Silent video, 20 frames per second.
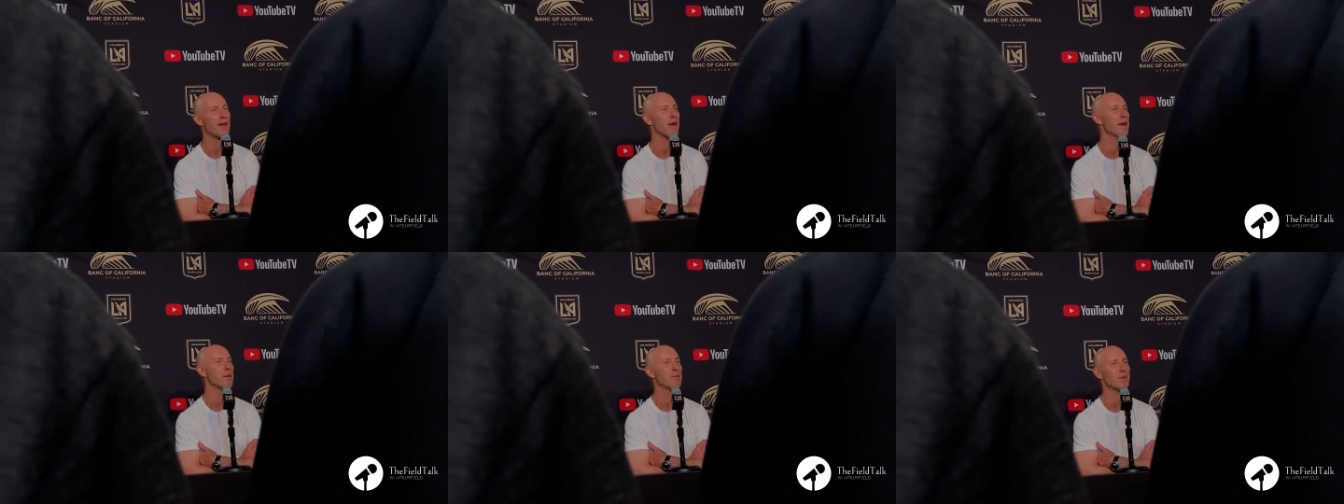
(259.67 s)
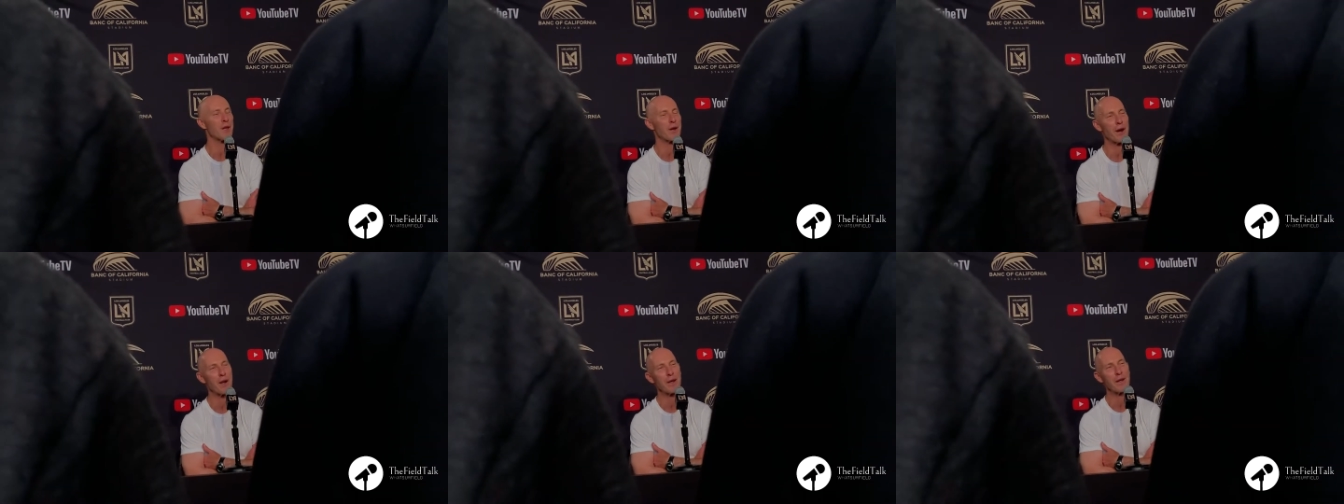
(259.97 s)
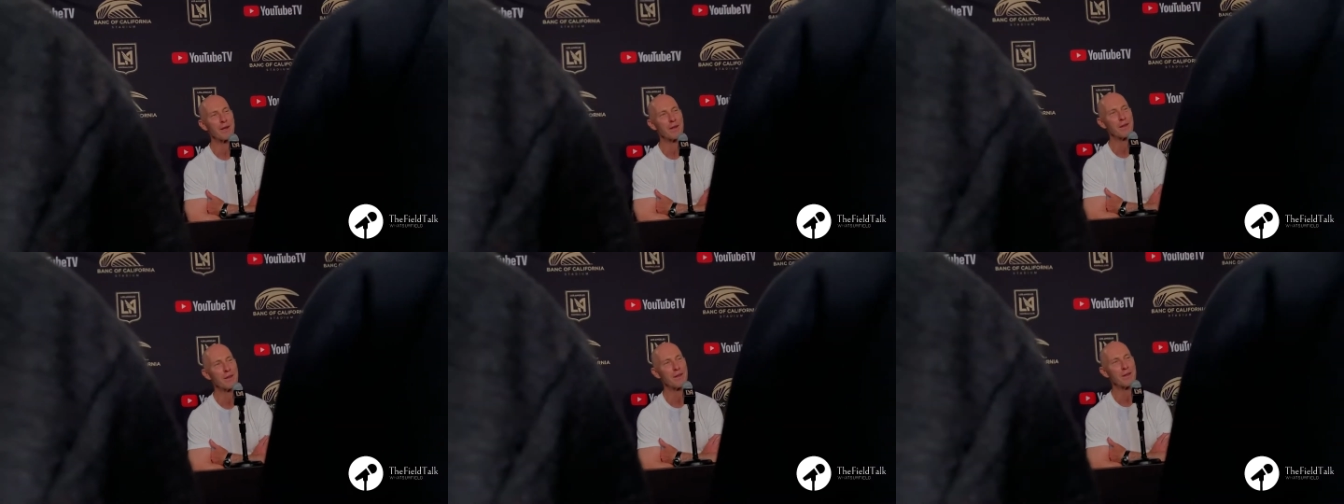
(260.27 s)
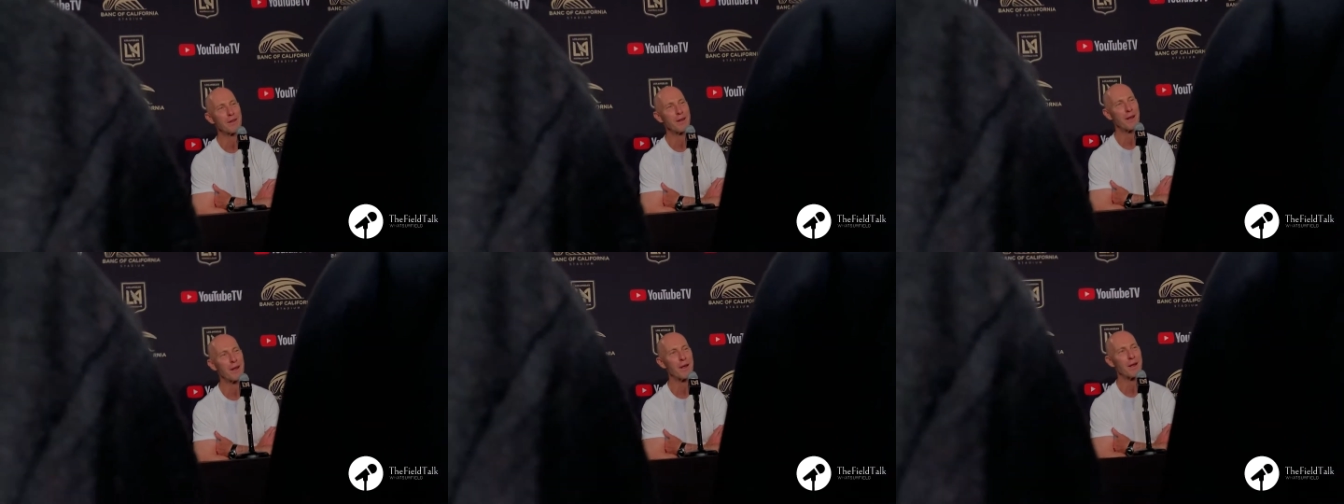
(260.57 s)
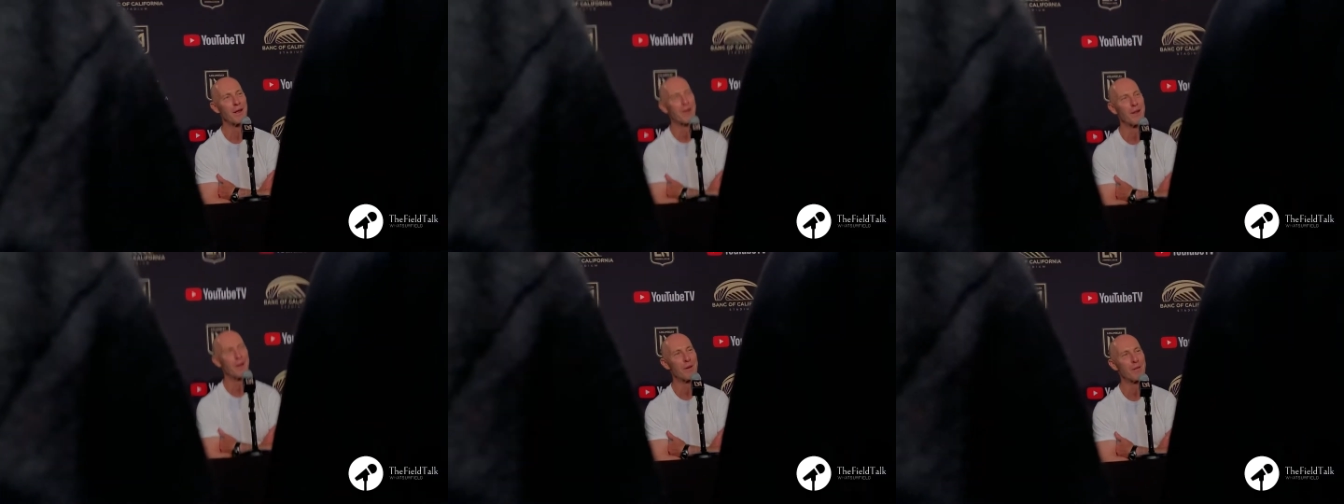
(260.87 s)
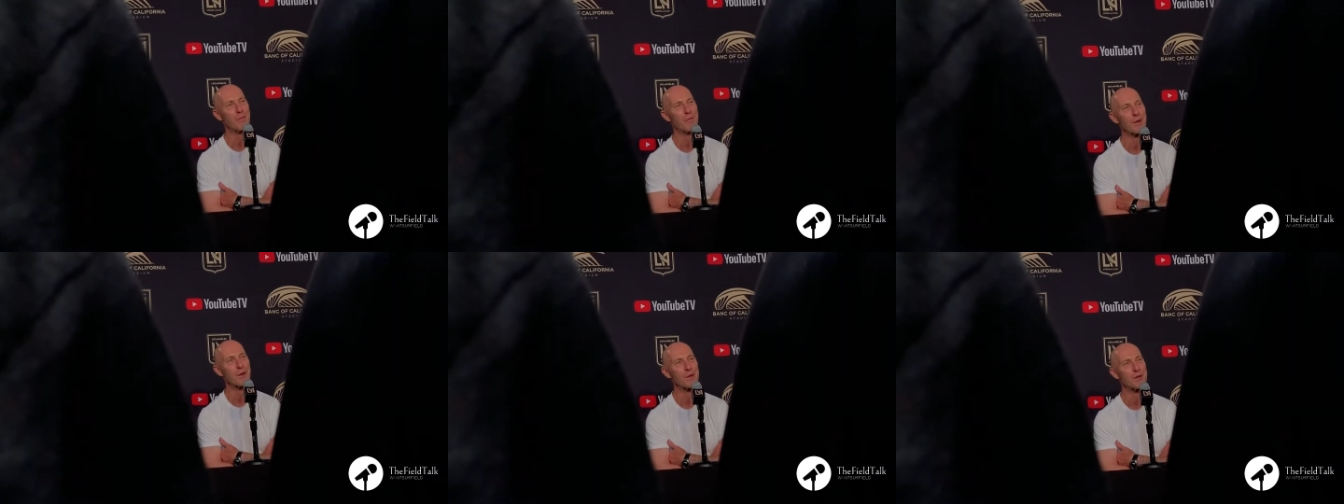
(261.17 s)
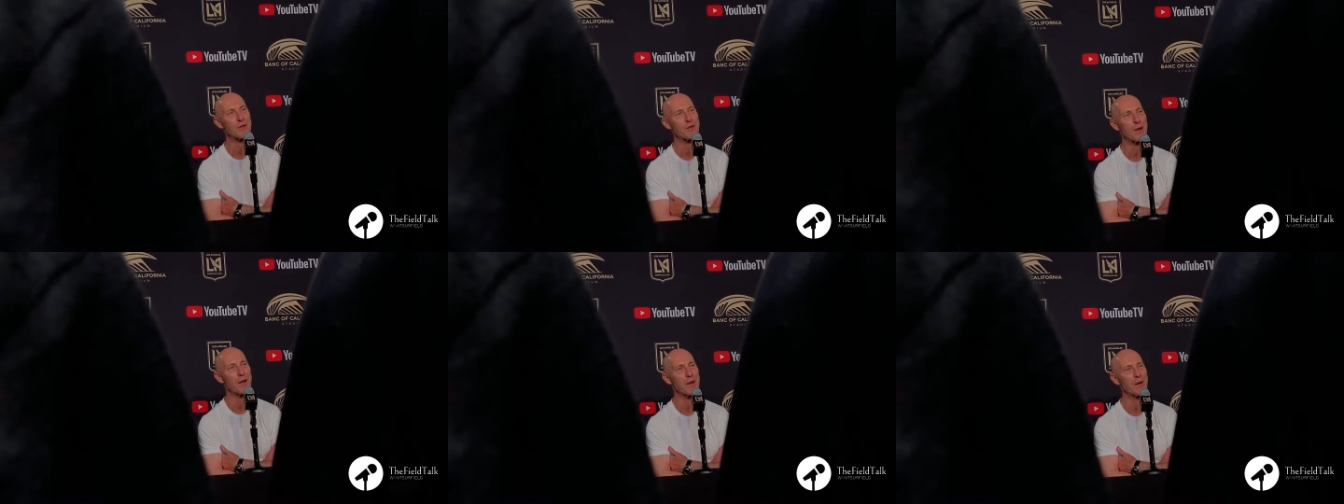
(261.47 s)
game tonight um,
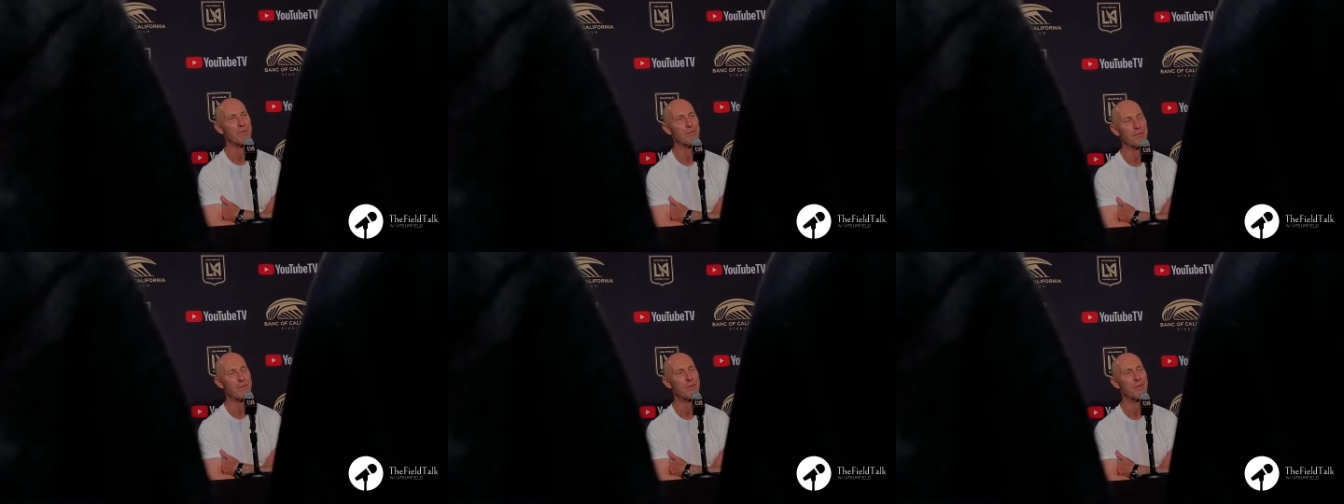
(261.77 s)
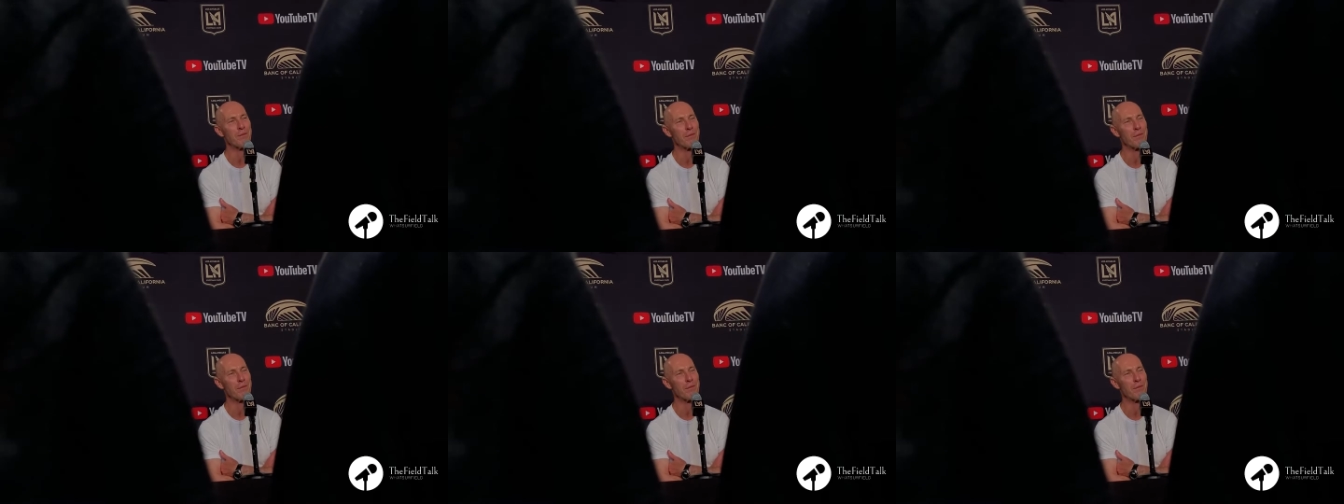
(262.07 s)
because they